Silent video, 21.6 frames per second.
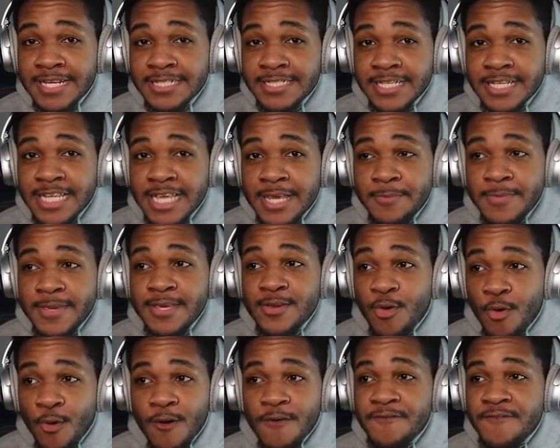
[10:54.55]
as a DB
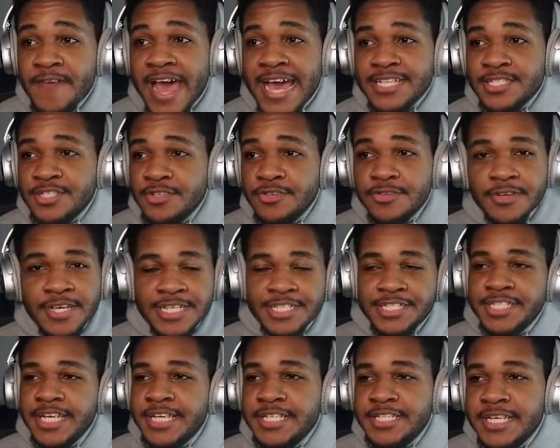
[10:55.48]
or faster,
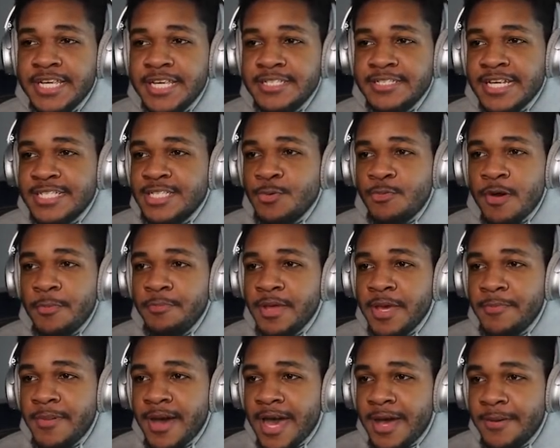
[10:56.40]
it's GG's. That's a
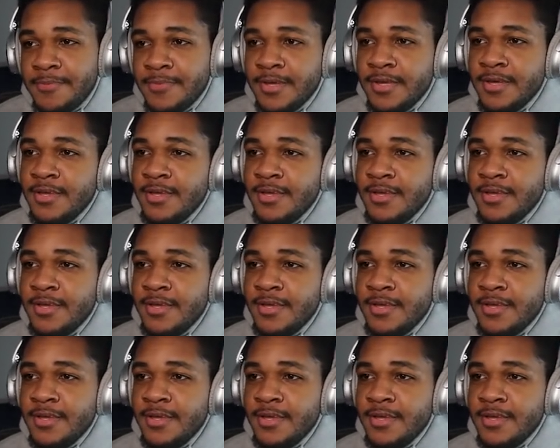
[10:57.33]
one-play bomb.